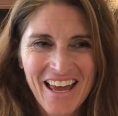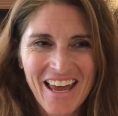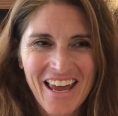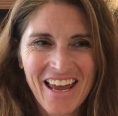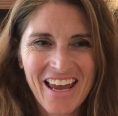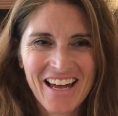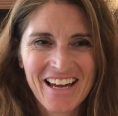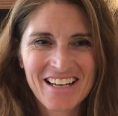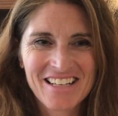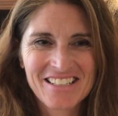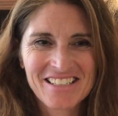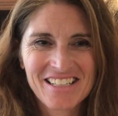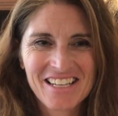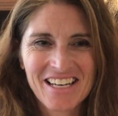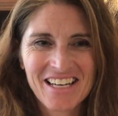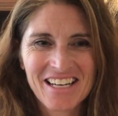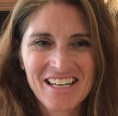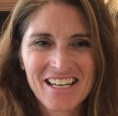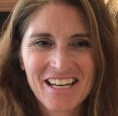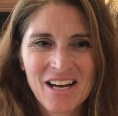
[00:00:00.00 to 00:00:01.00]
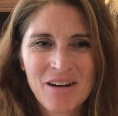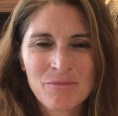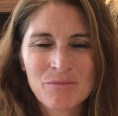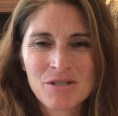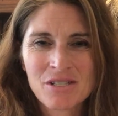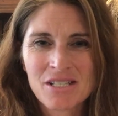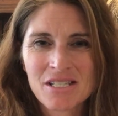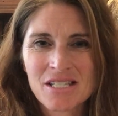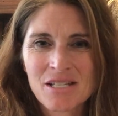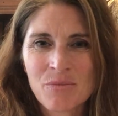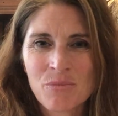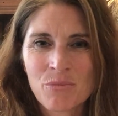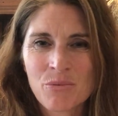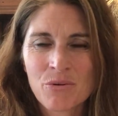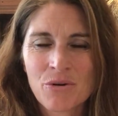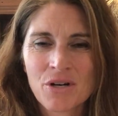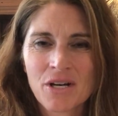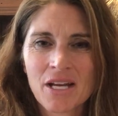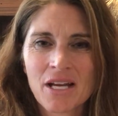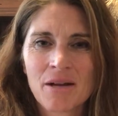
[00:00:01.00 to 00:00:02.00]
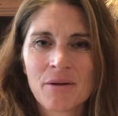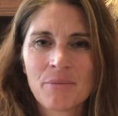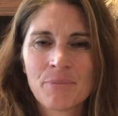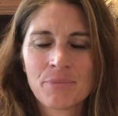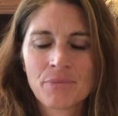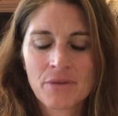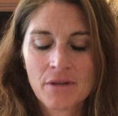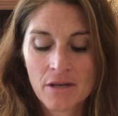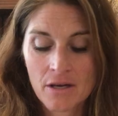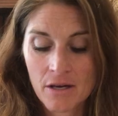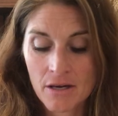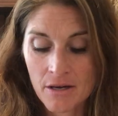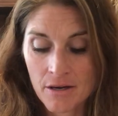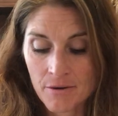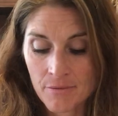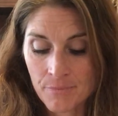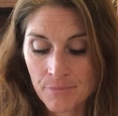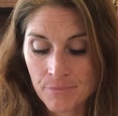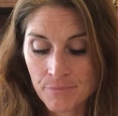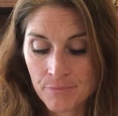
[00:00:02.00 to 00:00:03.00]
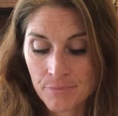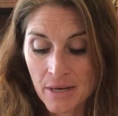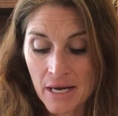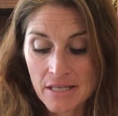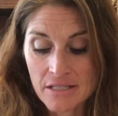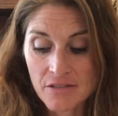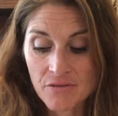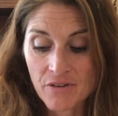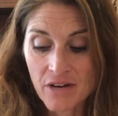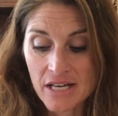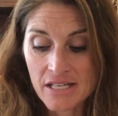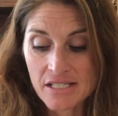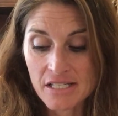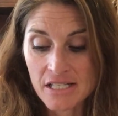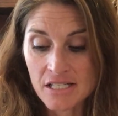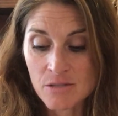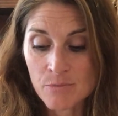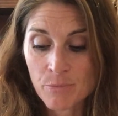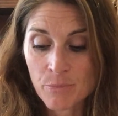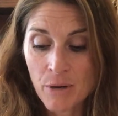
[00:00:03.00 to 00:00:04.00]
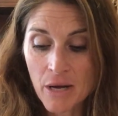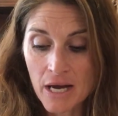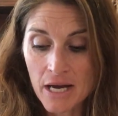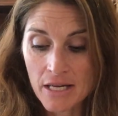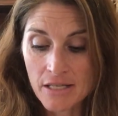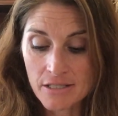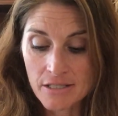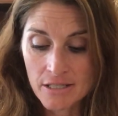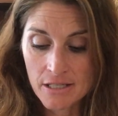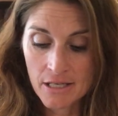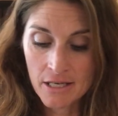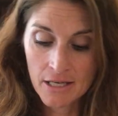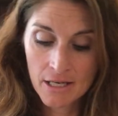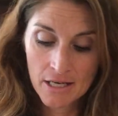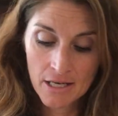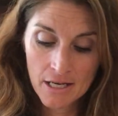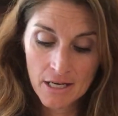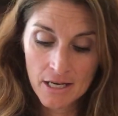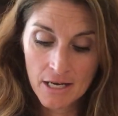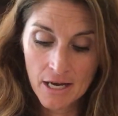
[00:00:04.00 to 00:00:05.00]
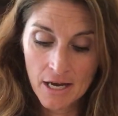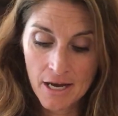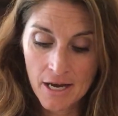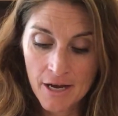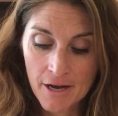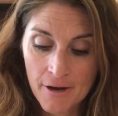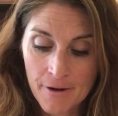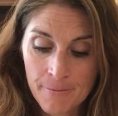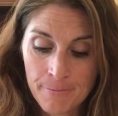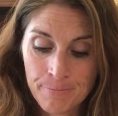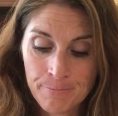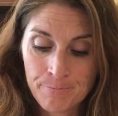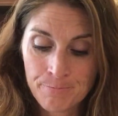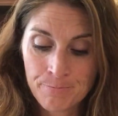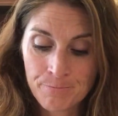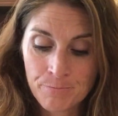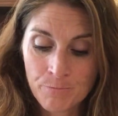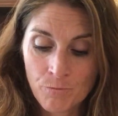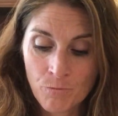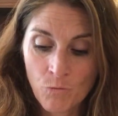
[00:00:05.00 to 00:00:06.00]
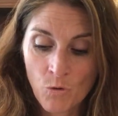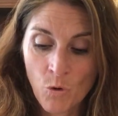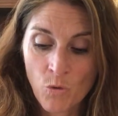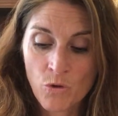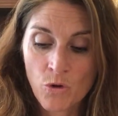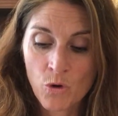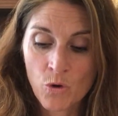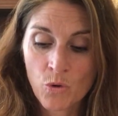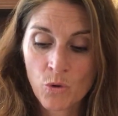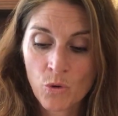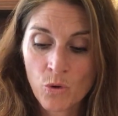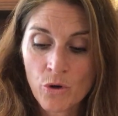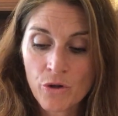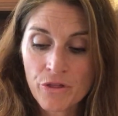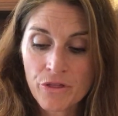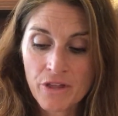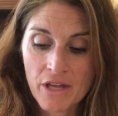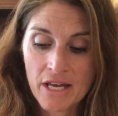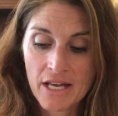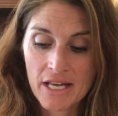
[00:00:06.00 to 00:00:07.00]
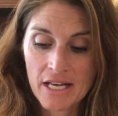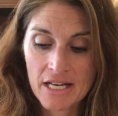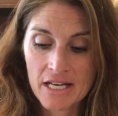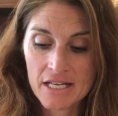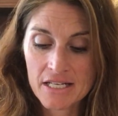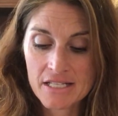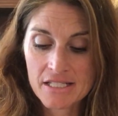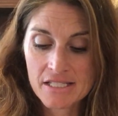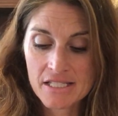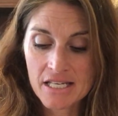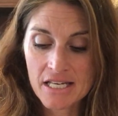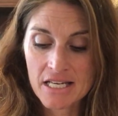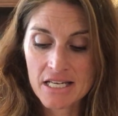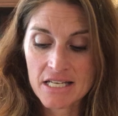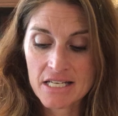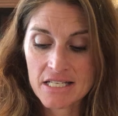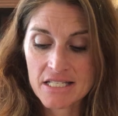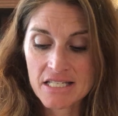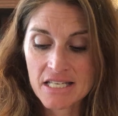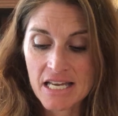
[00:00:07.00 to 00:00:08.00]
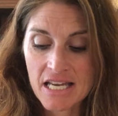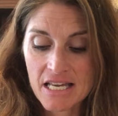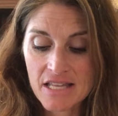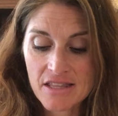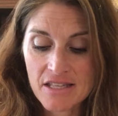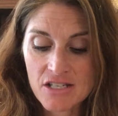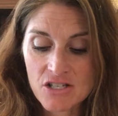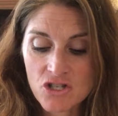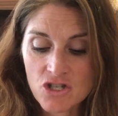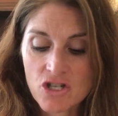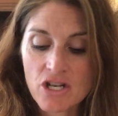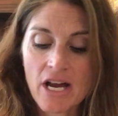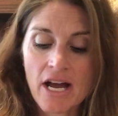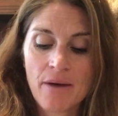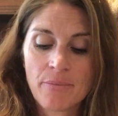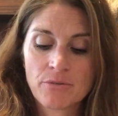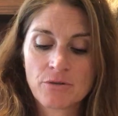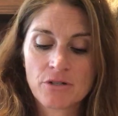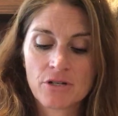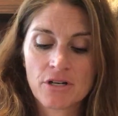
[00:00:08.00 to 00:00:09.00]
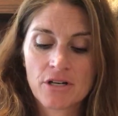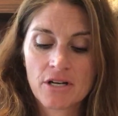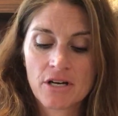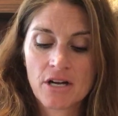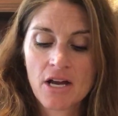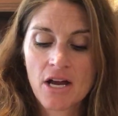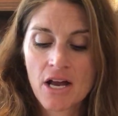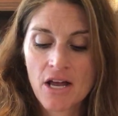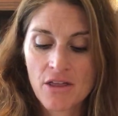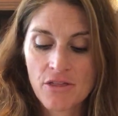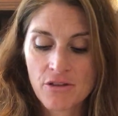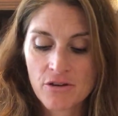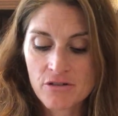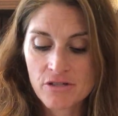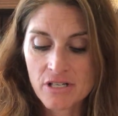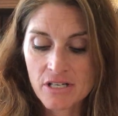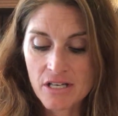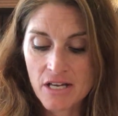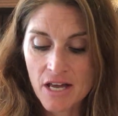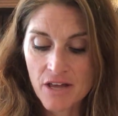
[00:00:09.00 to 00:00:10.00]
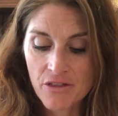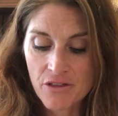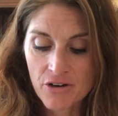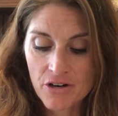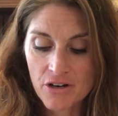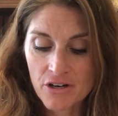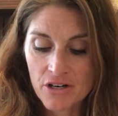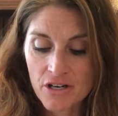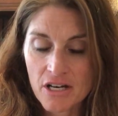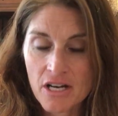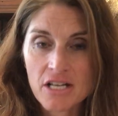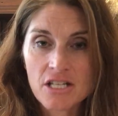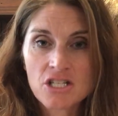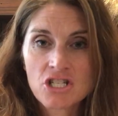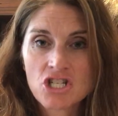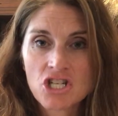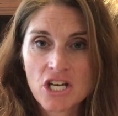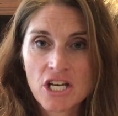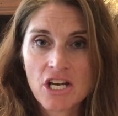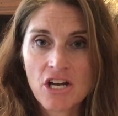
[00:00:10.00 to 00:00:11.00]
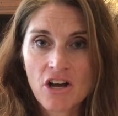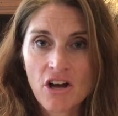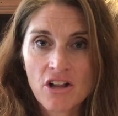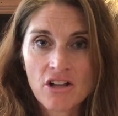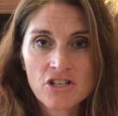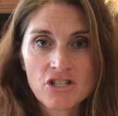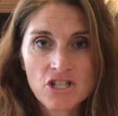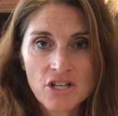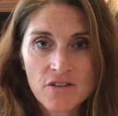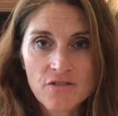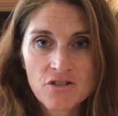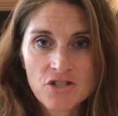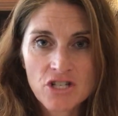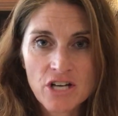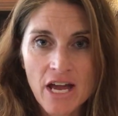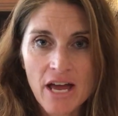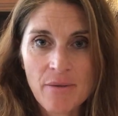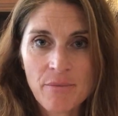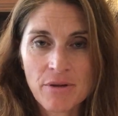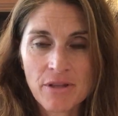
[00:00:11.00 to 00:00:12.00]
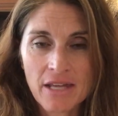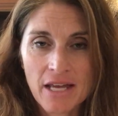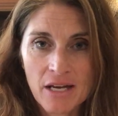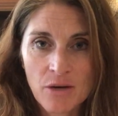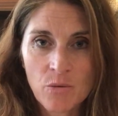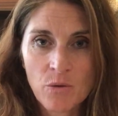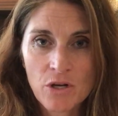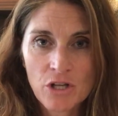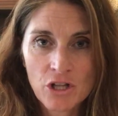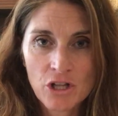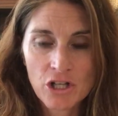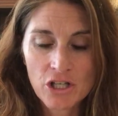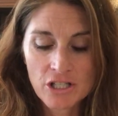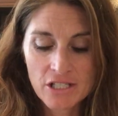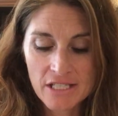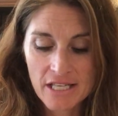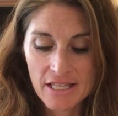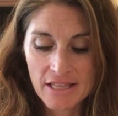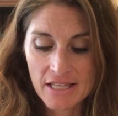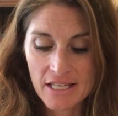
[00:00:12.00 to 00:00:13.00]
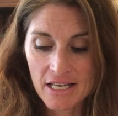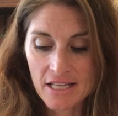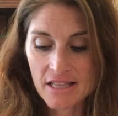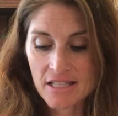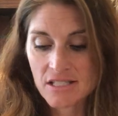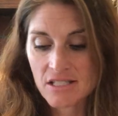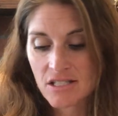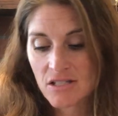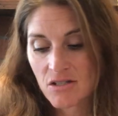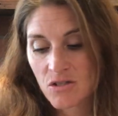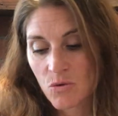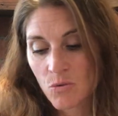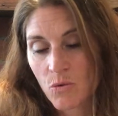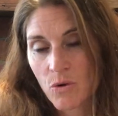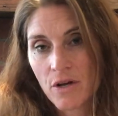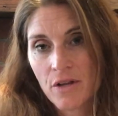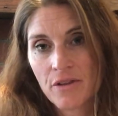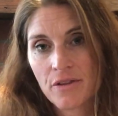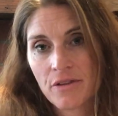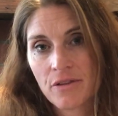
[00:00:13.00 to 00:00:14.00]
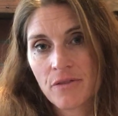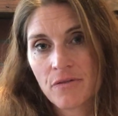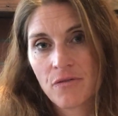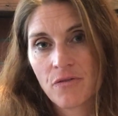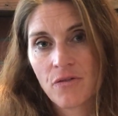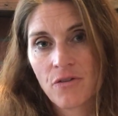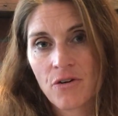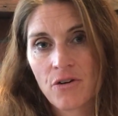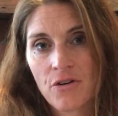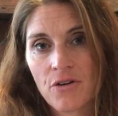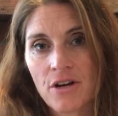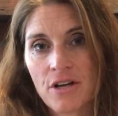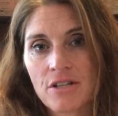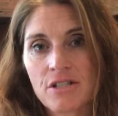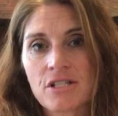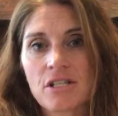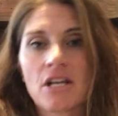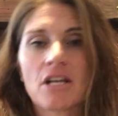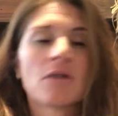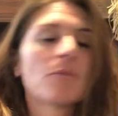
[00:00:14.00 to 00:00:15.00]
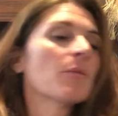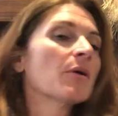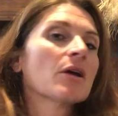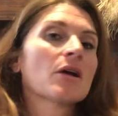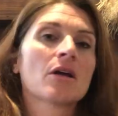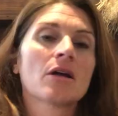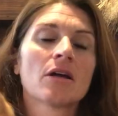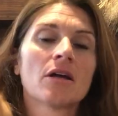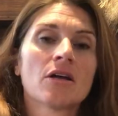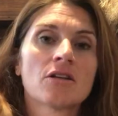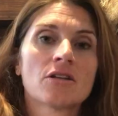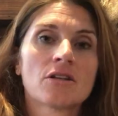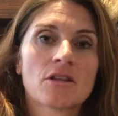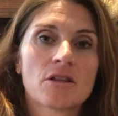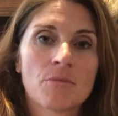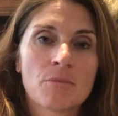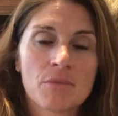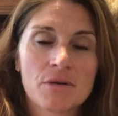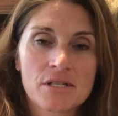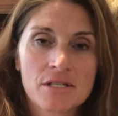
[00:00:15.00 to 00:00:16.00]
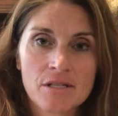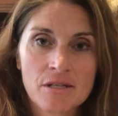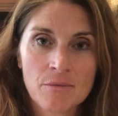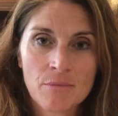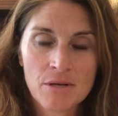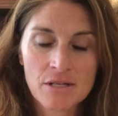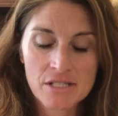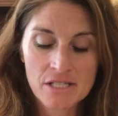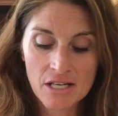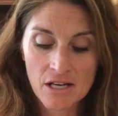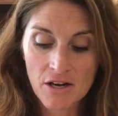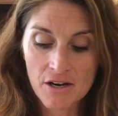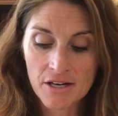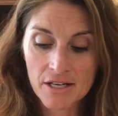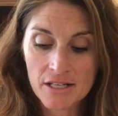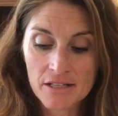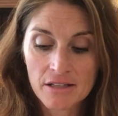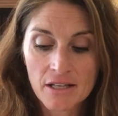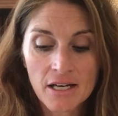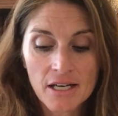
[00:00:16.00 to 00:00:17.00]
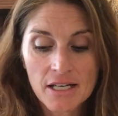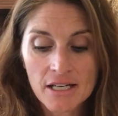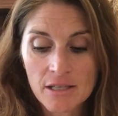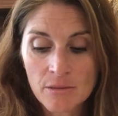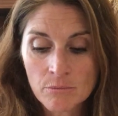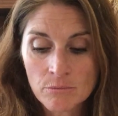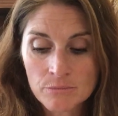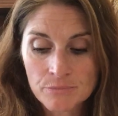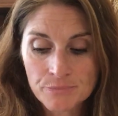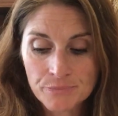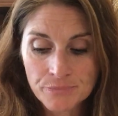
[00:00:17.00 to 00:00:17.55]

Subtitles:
and come to some pretty bad devices. But the cool thing is in this chapter, there's another genealogy of Shem, and like we looked at that, this is the one for, it's going to be the messianic line.